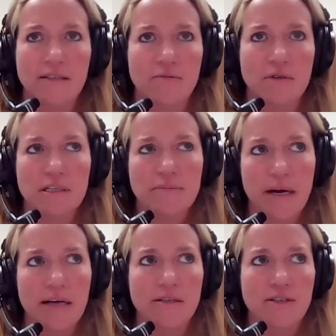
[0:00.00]
in
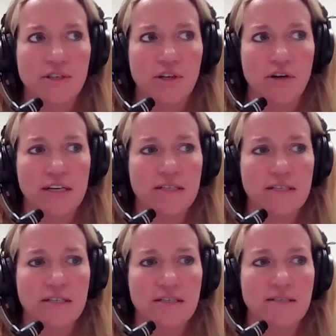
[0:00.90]
response to
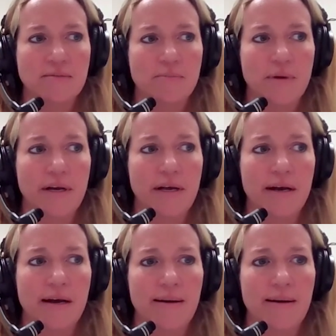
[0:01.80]
crises, but